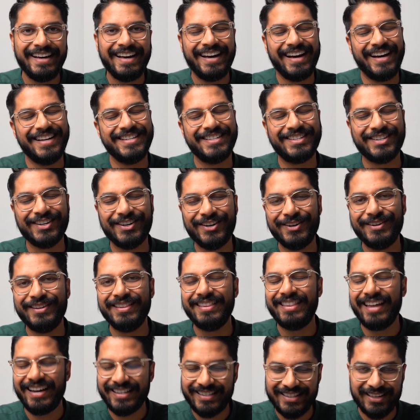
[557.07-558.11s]
And so
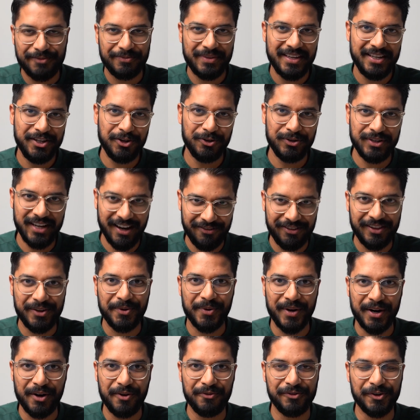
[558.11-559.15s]
that's something you definitely
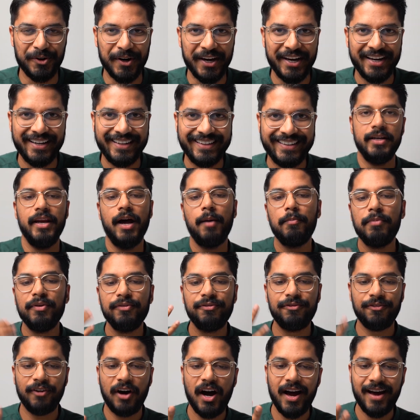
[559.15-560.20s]
want to avoid. Number
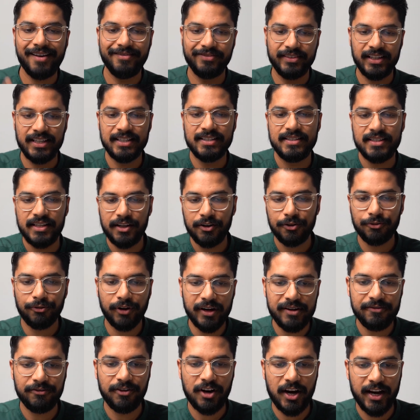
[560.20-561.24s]
5, consider
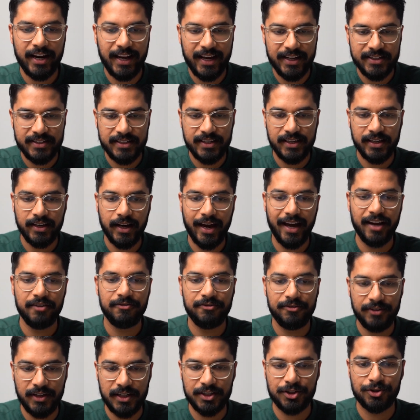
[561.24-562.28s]
refinancing and
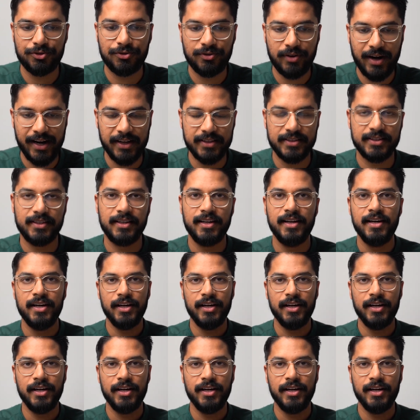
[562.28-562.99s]
fixed rates.